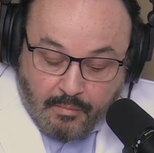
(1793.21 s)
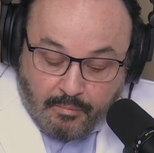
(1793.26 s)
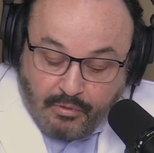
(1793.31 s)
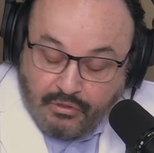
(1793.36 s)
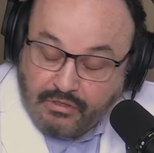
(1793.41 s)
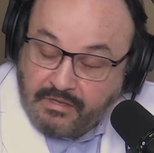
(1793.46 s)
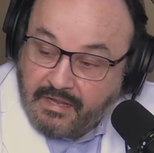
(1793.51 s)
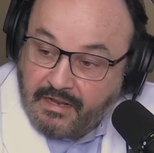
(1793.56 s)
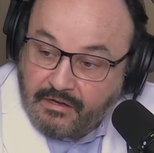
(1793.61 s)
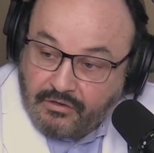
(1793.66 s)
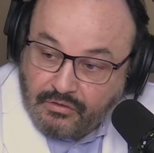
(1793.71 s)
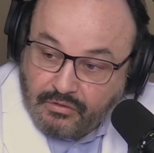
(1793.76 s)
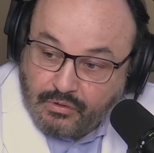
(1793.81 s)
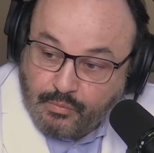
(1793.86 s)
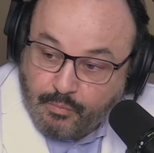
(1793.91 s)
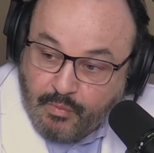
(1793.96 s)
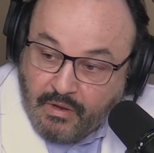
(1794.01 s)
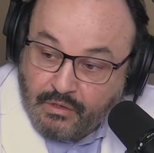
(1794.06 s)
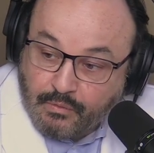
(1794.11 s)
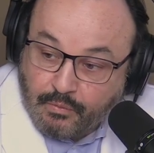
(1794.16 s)
potential
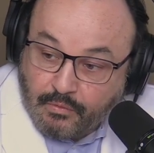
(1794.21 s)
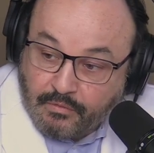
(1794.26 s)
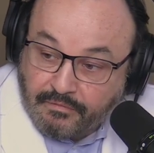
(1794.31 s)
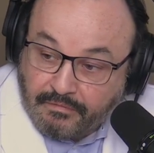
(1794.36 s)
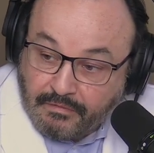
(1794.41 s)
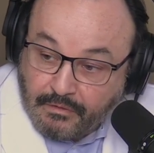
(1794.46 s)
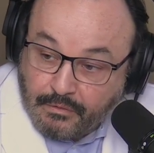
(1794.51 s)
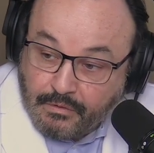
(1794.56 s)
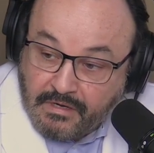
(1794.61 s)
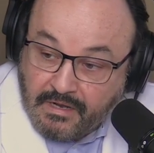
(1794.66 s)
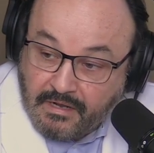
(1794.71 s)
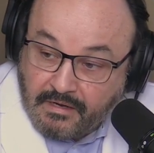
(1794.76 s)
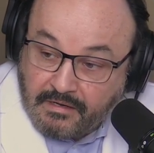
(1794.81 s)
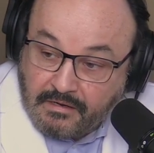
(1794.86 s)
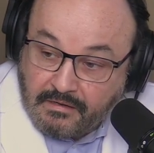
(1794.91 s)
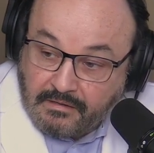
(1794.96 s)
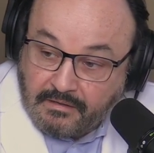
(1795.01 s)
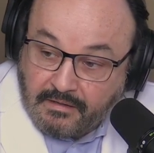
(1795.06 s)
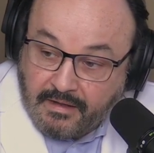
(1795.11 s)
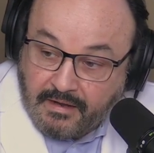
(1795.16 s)
space where fluid can
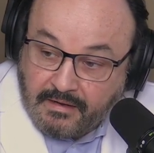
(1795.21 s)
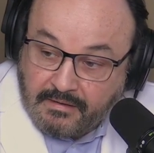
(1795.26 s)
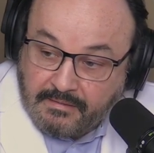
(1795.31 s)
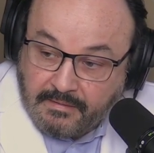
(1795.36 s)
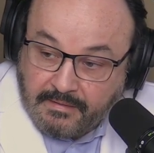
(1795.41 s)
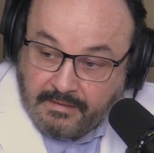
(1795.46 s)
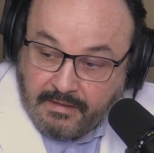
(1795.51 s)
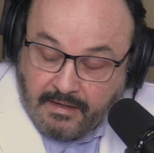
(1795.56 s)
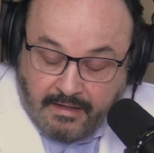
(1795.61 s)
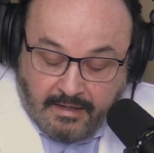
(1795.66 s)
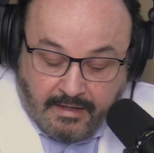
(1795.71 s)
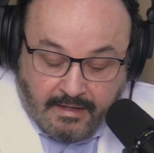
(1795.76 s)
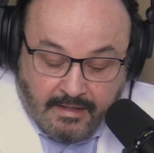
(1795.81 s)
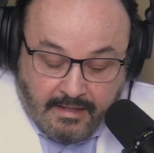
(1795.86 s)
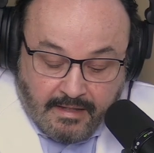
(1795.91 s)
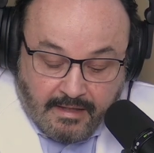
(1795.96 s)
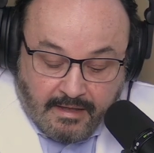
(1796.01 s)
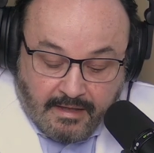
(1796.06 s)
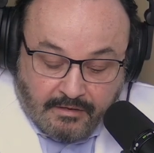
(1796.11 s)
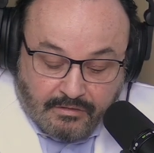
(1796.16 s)
collect. And
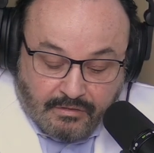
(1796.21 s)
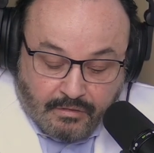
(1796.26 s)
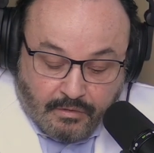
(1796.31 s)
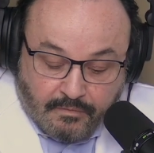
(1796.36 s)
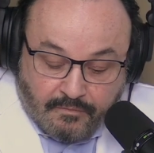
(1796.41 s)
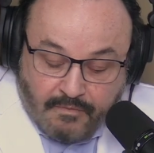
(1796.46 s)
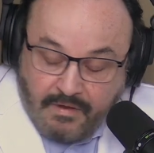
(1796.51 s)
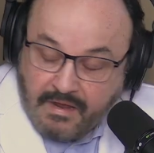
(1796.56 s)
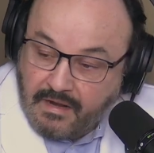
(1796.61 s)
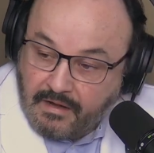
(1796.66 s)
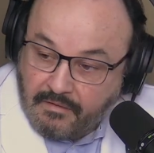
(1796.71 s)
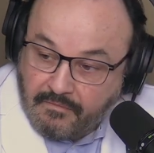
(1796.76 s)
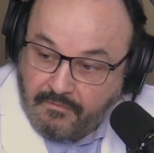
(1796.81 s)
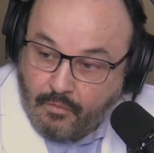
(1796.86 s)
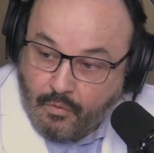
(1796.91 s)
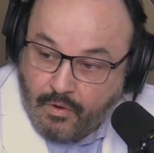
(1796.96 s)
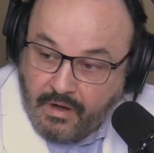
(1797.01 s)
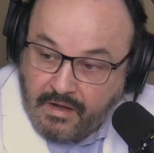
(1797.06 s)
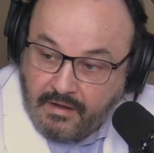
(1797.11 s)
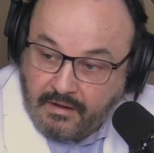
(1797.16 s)
so if we can
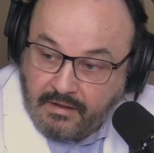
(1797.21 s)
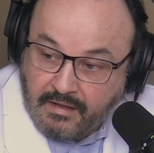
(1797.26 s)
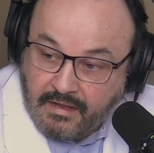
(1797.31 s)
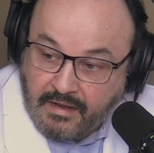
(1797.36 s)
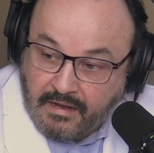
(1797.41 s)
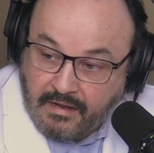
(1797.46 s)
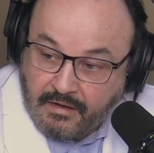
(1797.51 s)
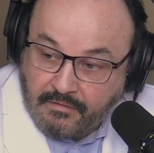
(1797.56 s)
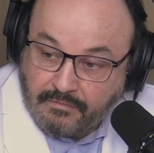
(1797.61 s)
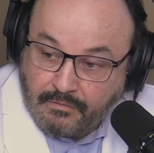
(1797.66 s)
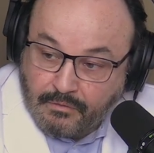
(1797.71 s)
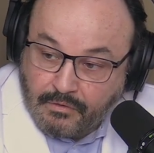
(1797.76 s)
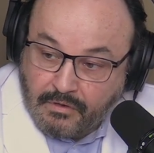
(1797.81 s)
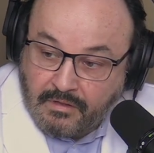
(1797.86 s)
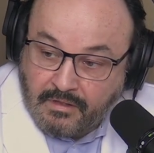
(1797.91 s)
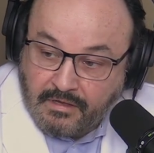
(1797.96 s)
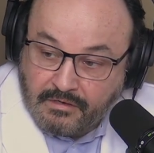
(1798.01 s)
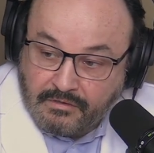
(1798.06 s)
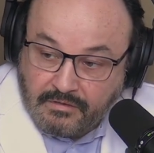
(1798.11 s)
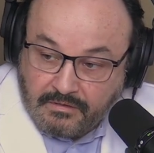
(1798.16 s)
avoid getting any fluid
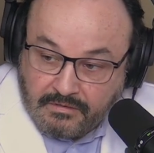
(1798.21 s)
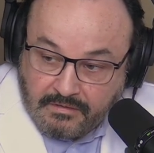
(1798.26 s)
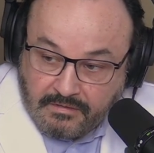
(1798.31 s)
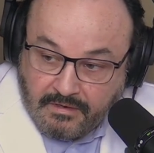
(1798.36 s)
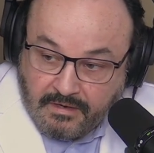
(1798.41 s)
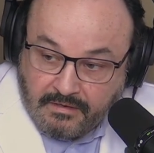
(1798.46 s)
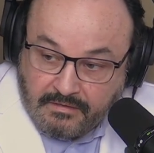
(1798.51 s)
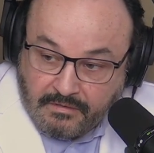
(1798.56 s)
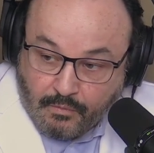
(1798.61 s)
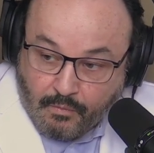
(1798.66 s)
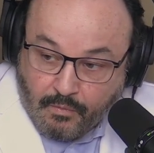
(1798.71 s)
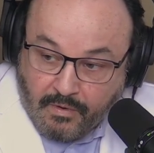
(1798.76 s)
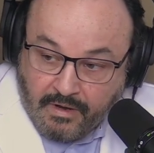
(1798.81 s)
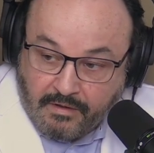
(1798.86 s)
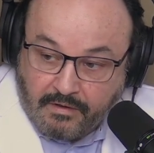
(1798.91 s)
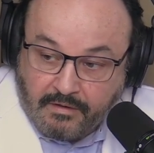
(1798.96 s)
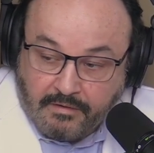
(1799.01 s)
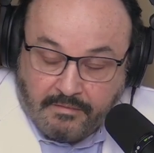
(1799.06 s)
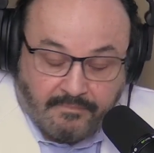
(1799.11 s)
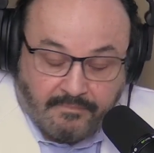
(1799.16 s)
collections, it's a winner.